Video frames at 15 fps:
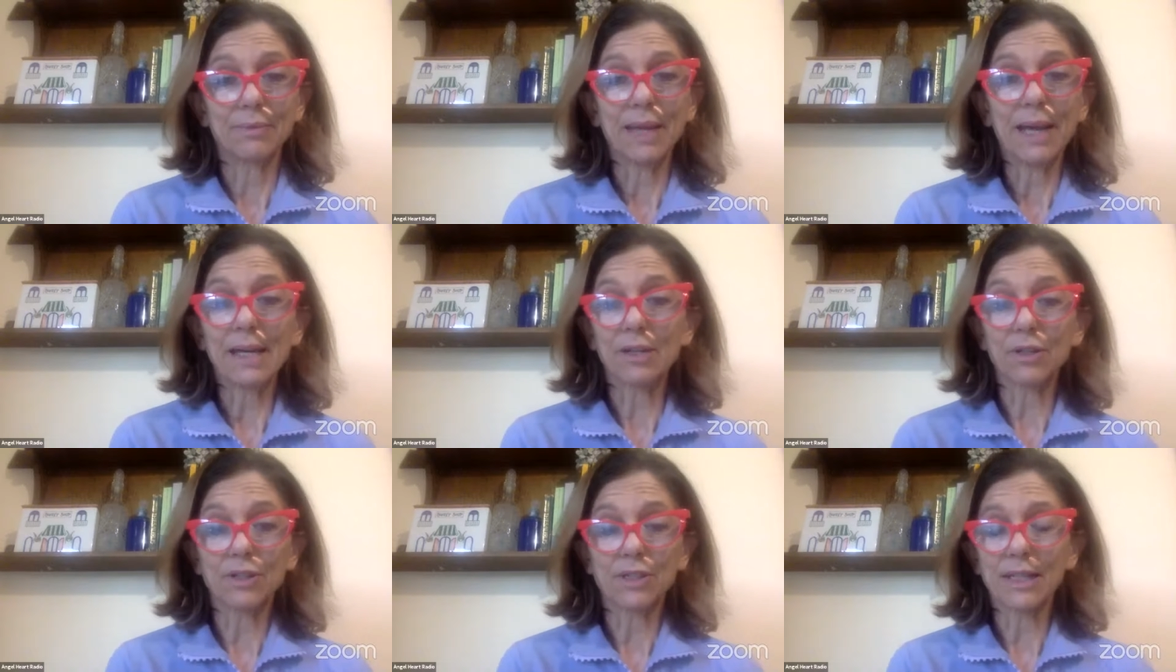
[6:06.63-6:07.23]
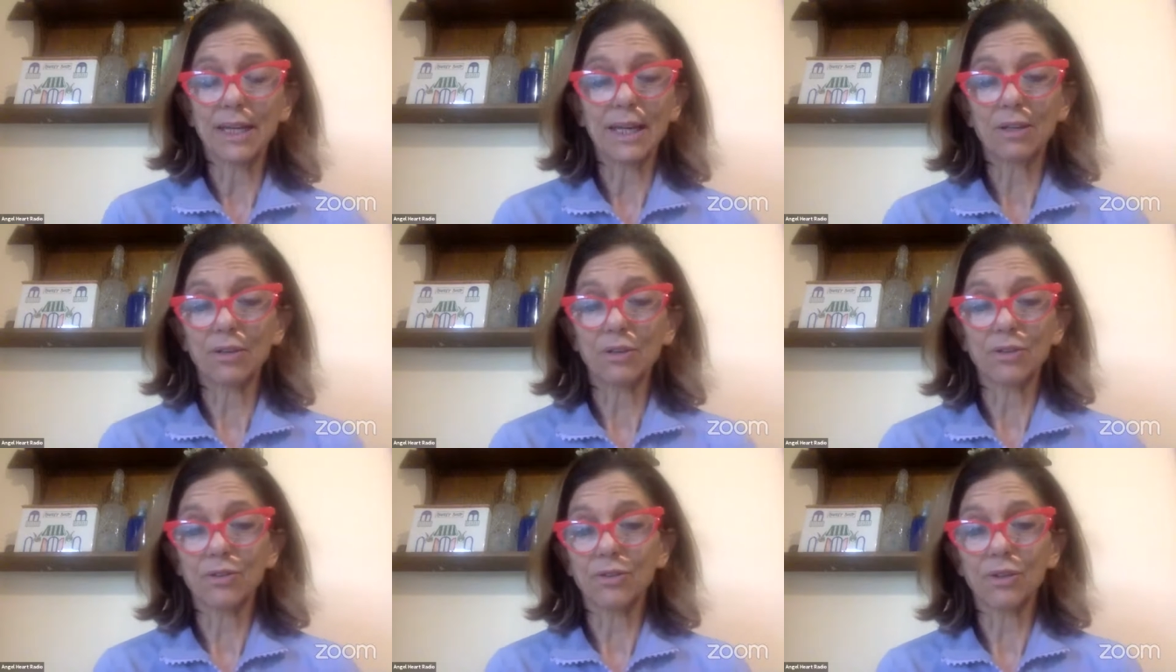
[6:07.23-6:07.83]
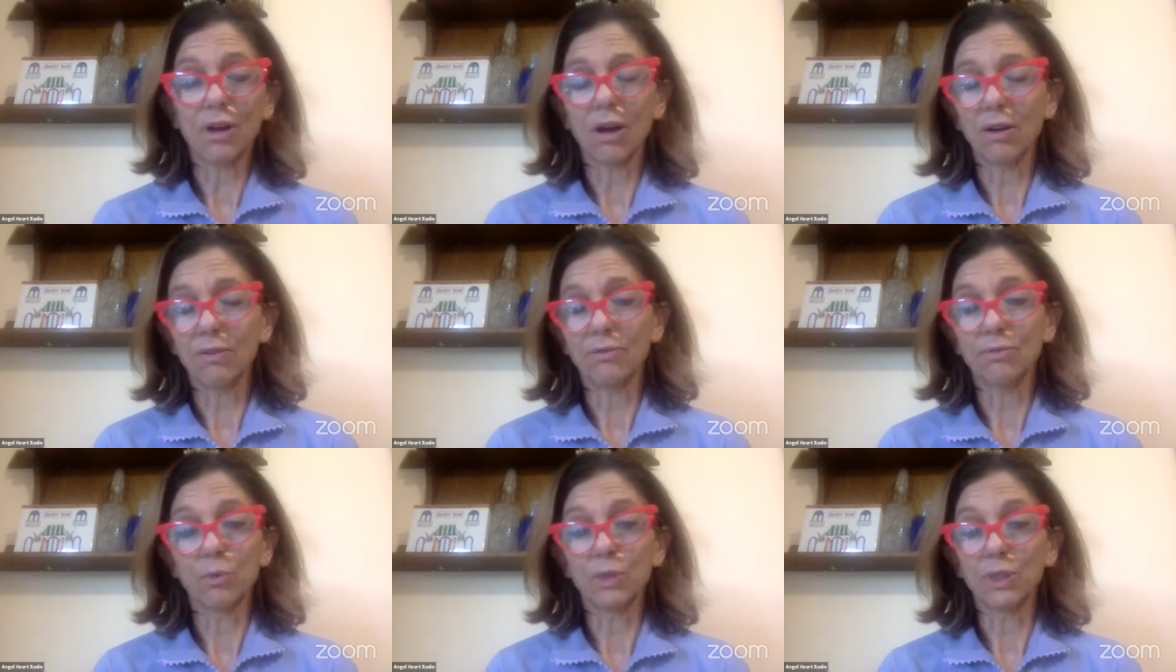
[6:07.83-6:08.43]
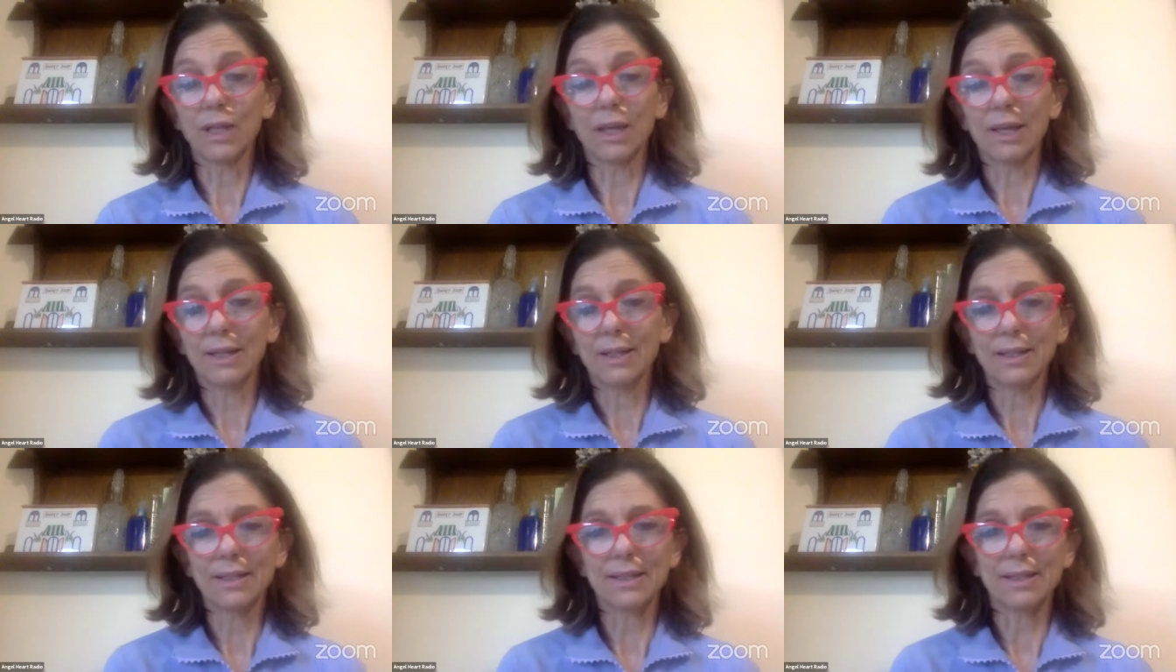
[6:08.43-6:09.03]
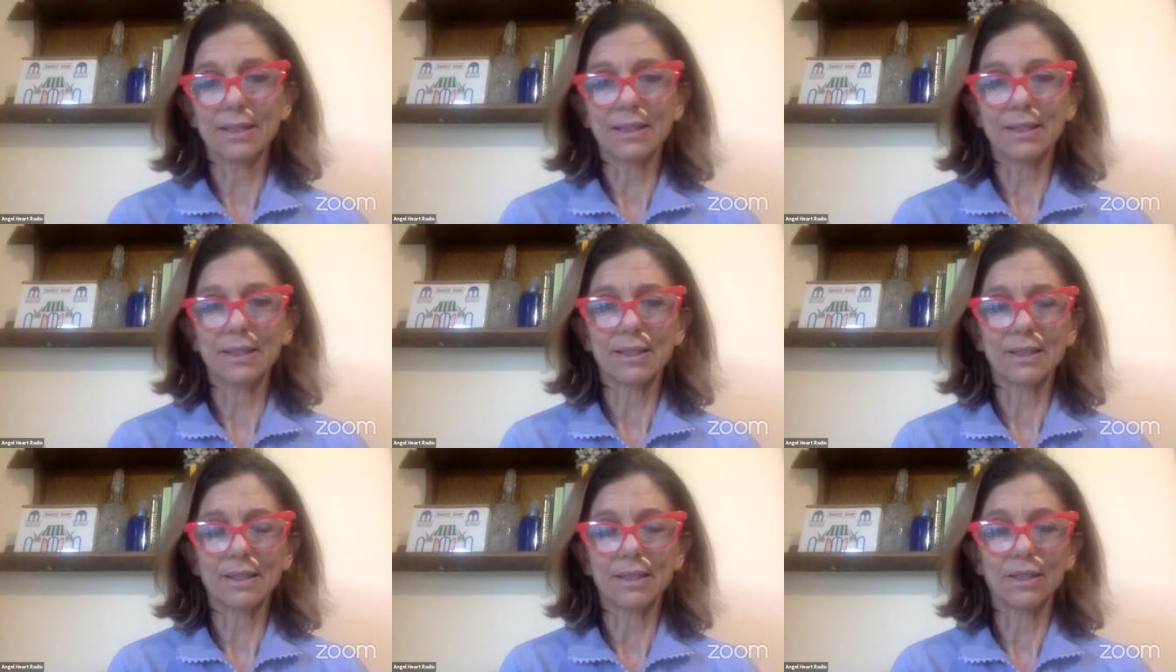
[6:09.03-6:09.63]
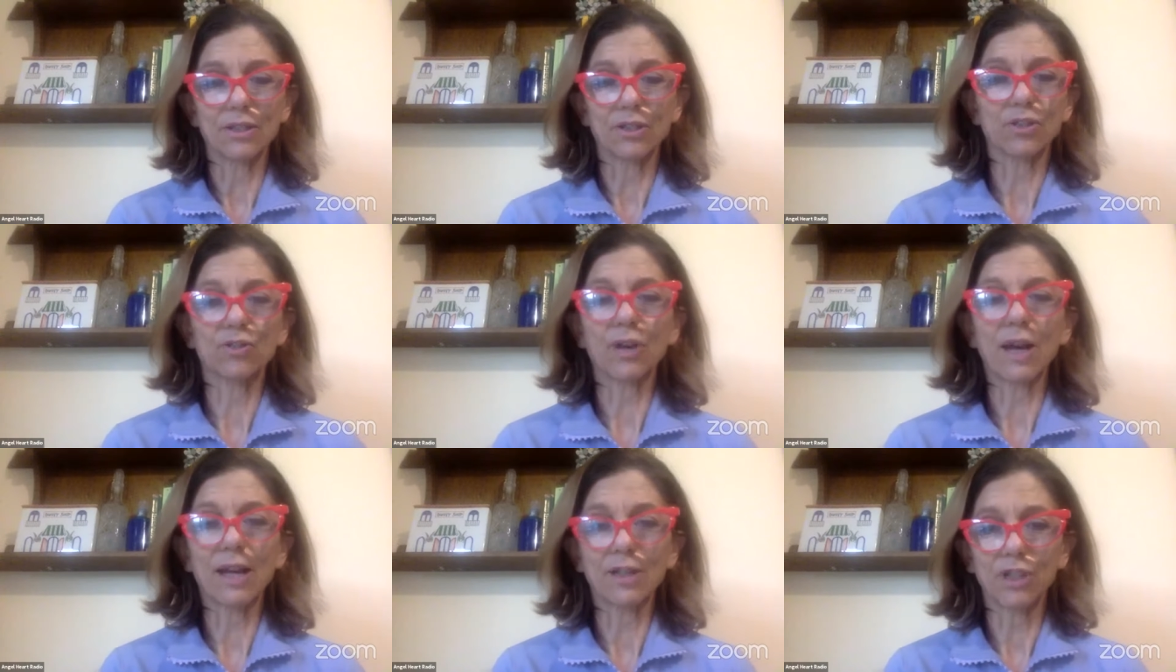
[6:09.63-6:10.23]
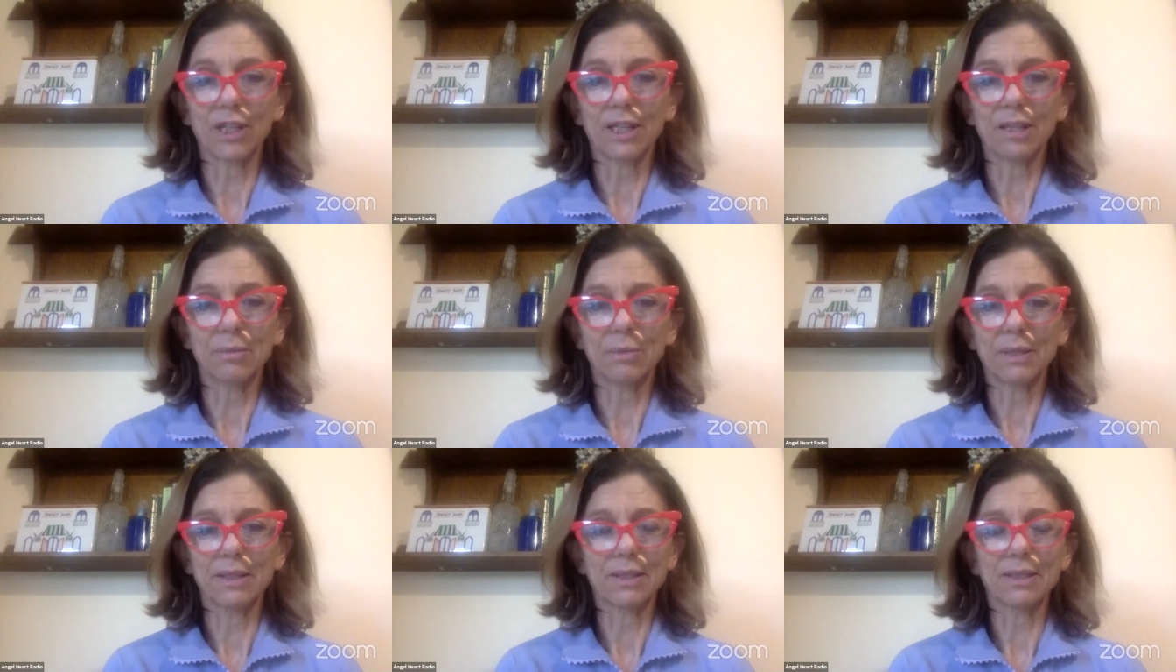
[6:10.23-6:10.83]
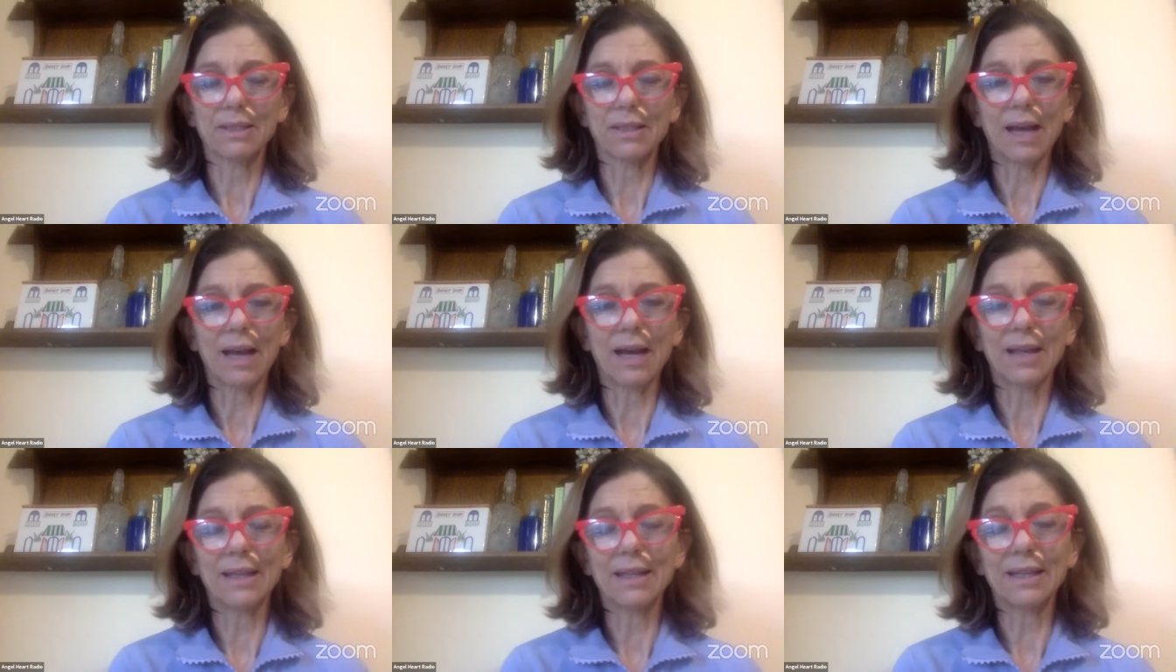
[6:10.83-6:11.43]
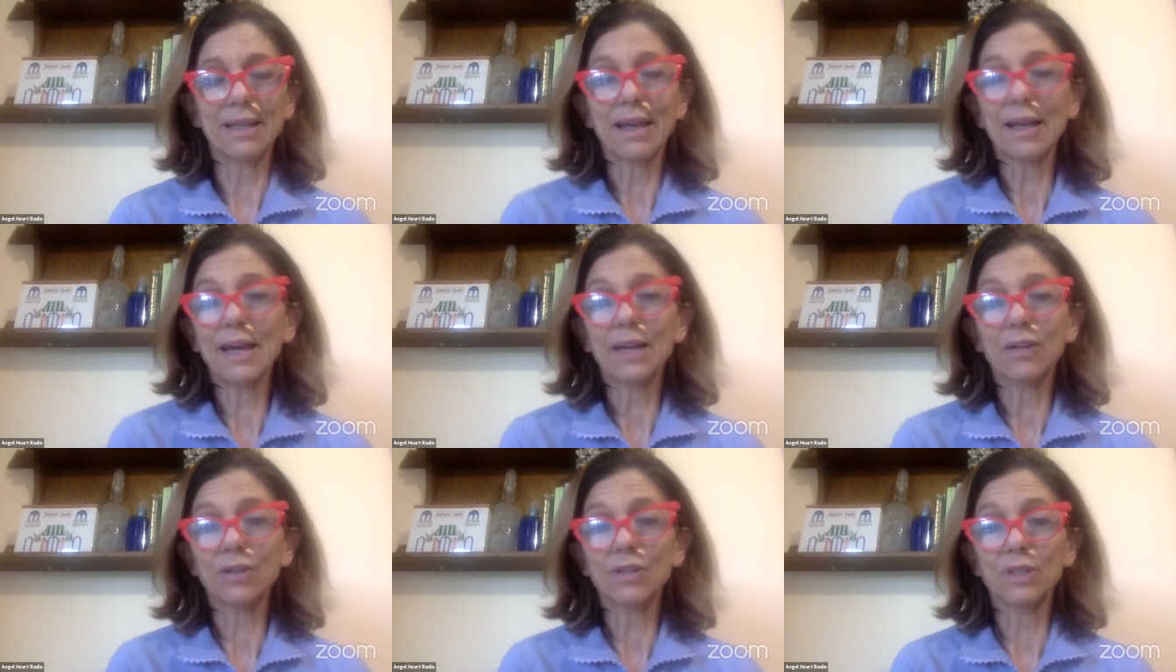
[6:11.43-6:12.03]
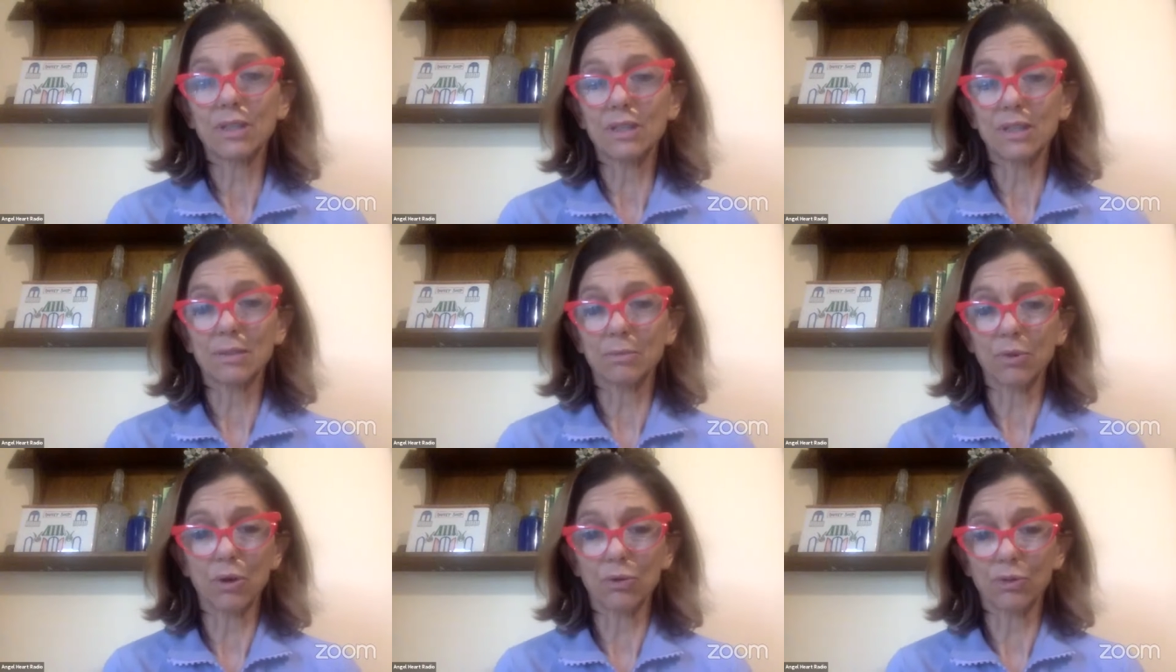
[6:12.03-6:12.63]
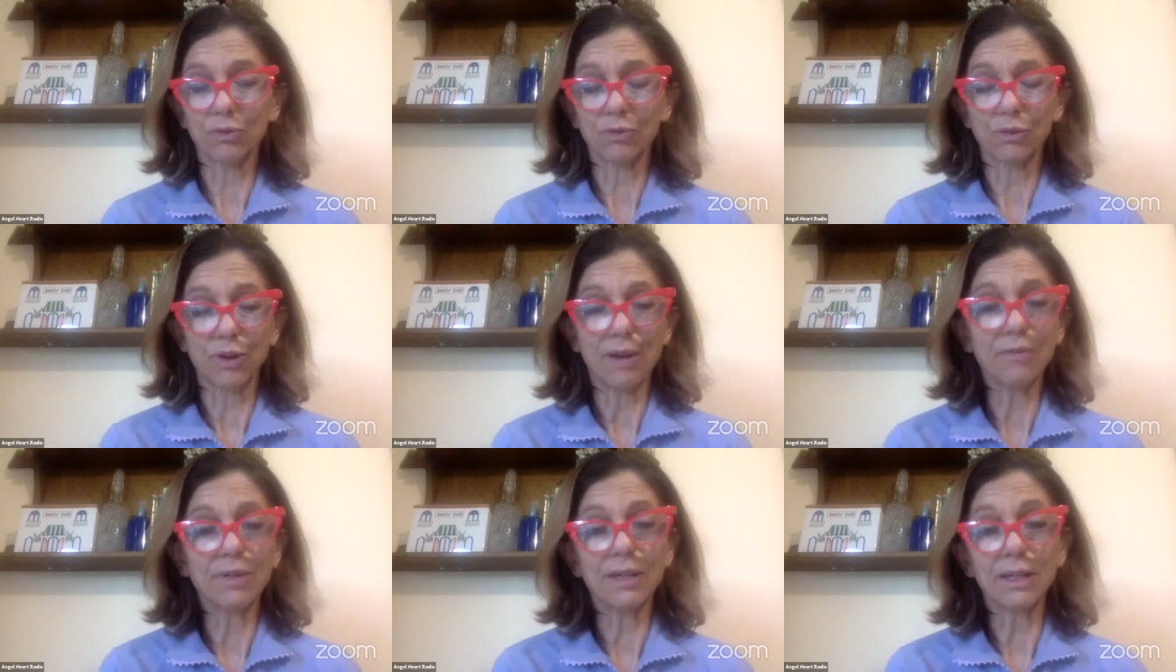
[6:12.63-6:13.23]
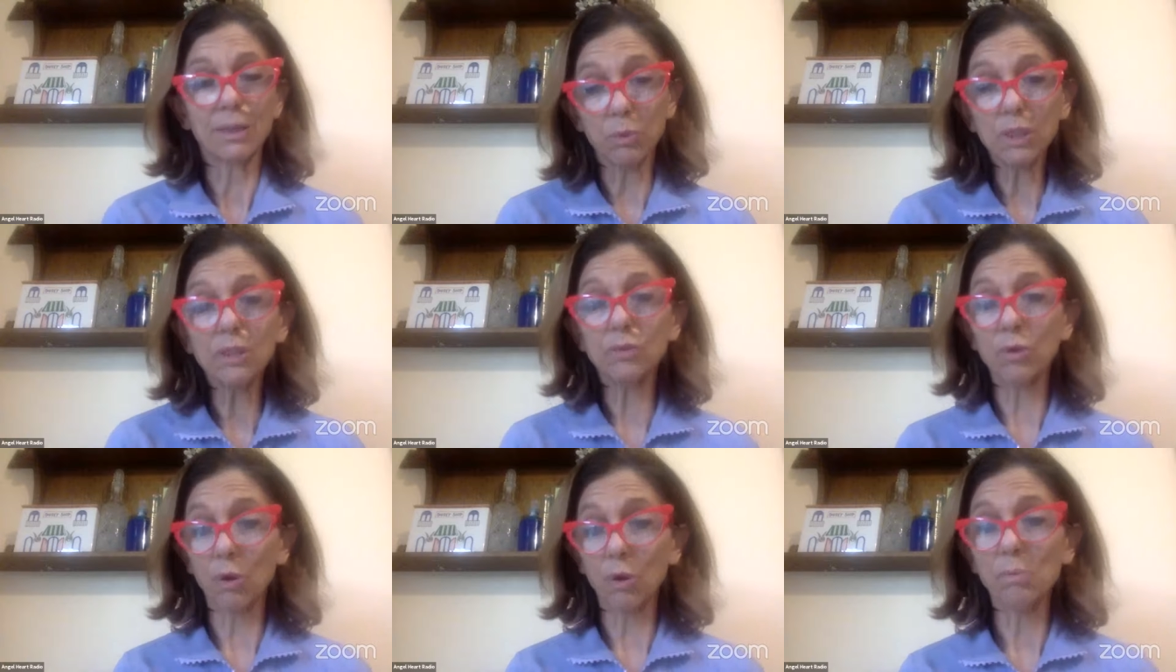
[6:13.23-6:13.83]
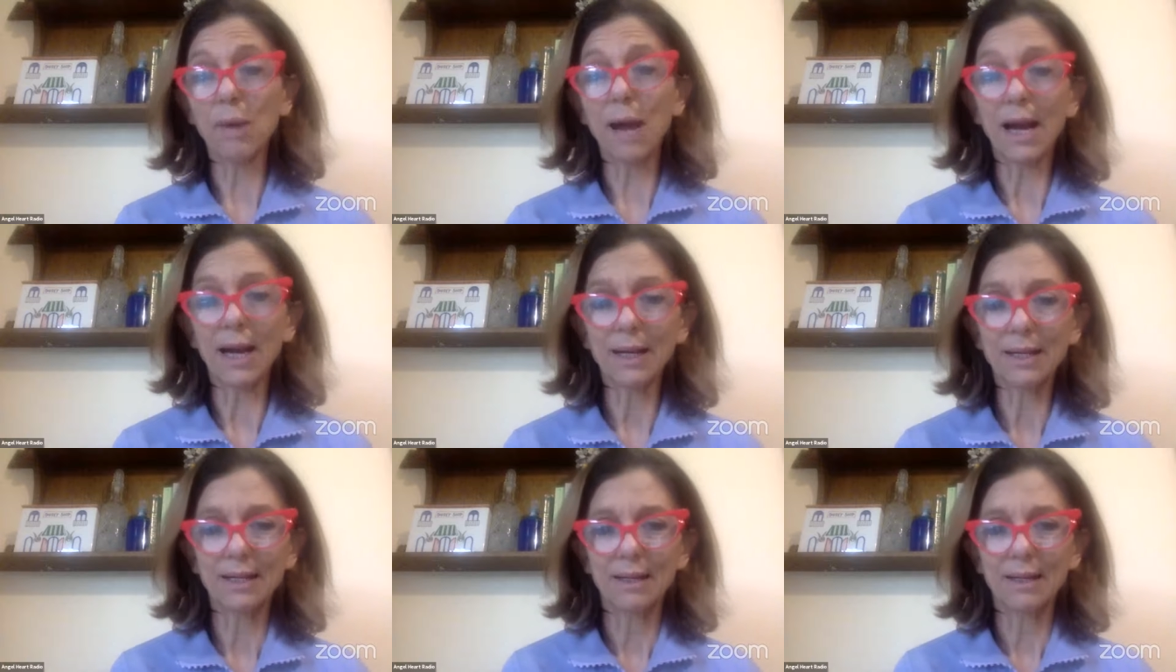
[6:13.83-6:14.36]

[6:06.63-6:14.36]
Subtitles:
acres and acres of woodland. It's just tragic, because that ecosystem goes forever. It will grow back,